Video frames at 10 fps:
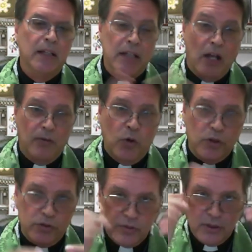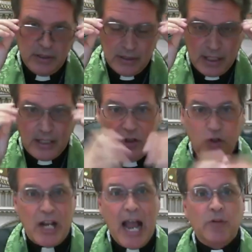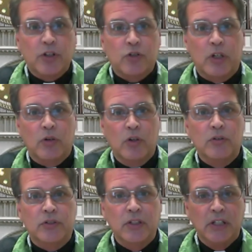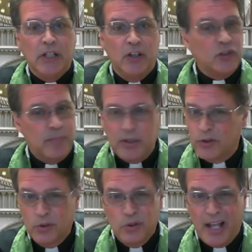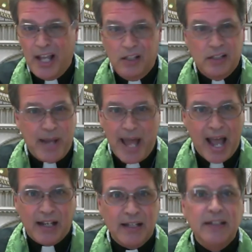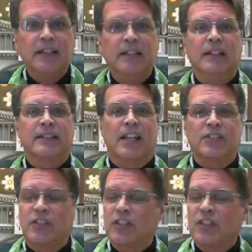Now, of course, the good Irish recruit who's been through hell and back says to